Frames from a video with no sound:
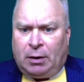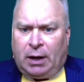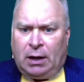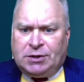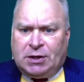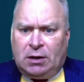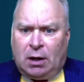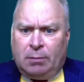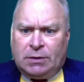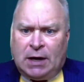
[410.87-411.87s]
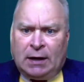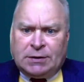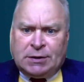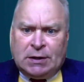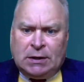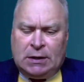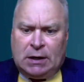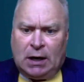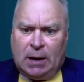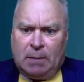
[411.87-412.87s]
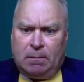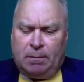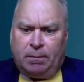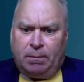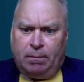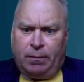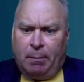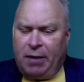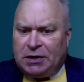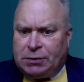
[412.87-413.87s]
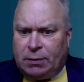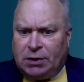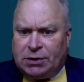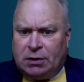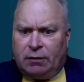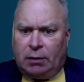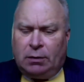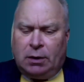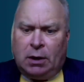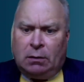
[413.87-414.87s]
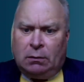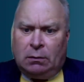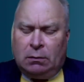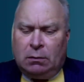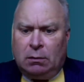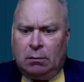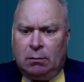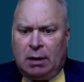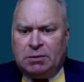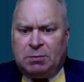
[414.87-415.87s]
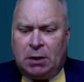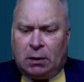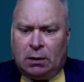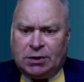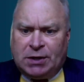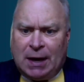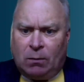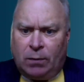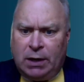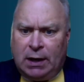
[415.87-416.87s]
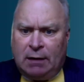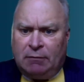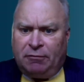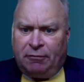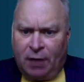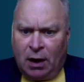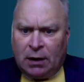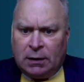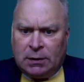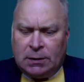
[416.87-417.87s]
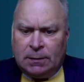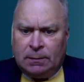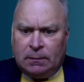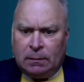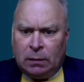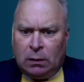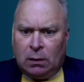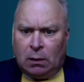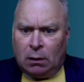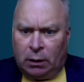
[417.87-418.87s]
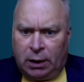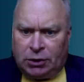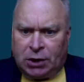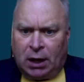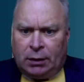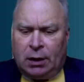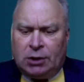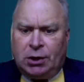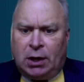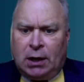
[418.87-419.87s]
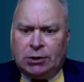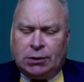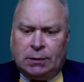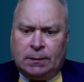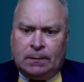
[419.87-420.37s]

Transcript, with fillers: gains income tax. Um, the best reason to vote no, Madam Speaker, is that we can fund early childhood education